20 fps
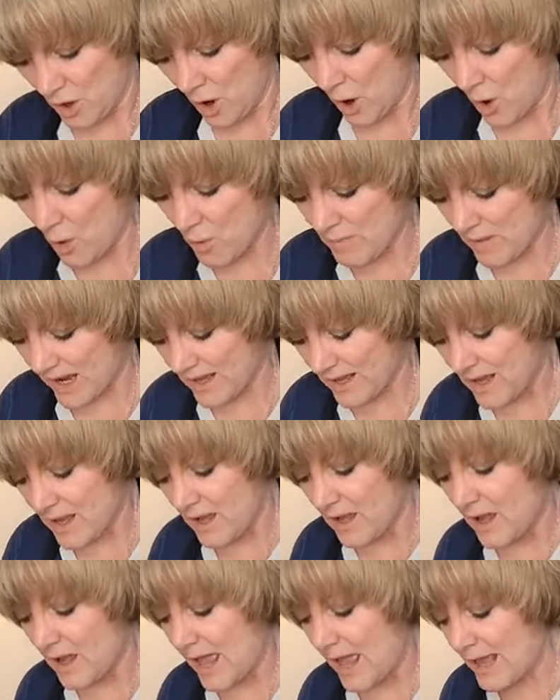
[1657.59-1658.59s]
Oh my,
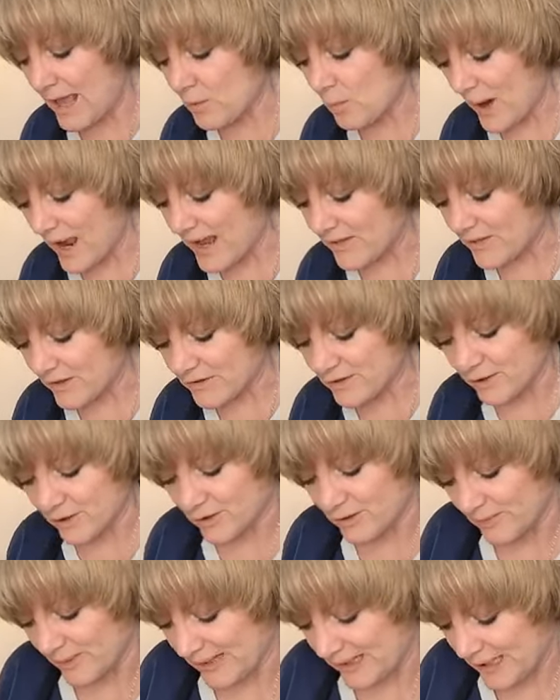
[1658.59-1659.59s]
hey, wait, this looks
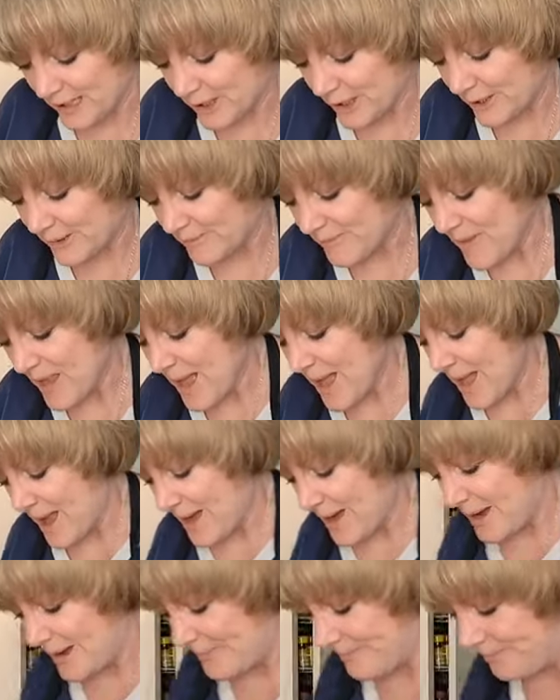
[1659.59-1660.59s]
really good.
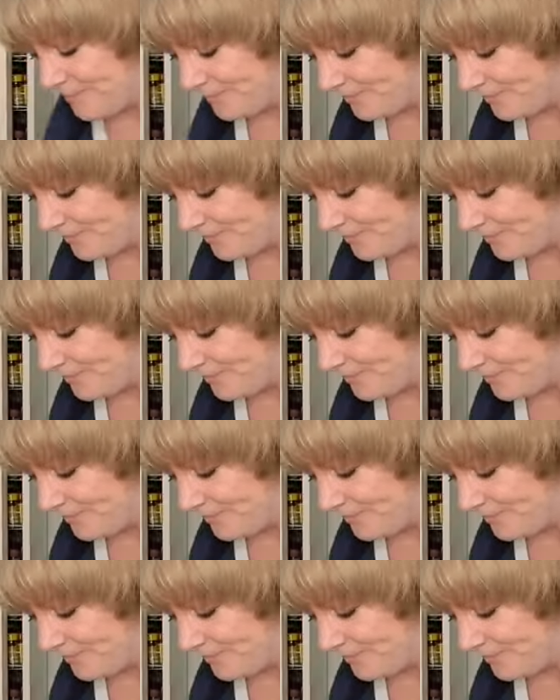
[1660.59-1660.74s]
Um,